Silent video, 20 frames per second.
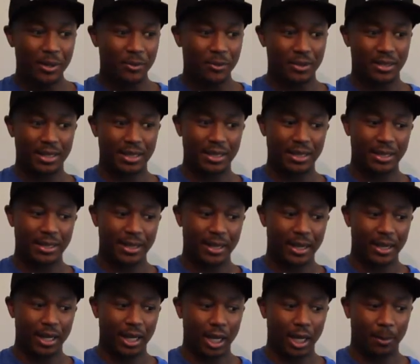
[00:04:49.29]
We see
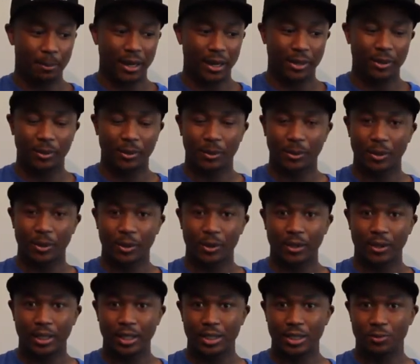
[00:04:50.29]

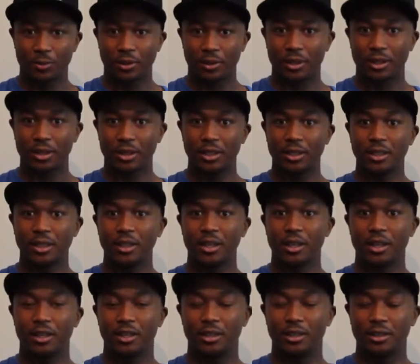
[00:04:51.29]
Bakugo is with
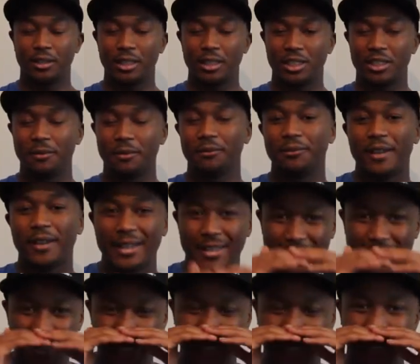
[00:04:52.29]
the gym
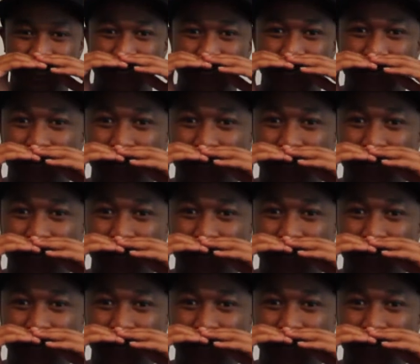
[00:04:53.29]
face guy.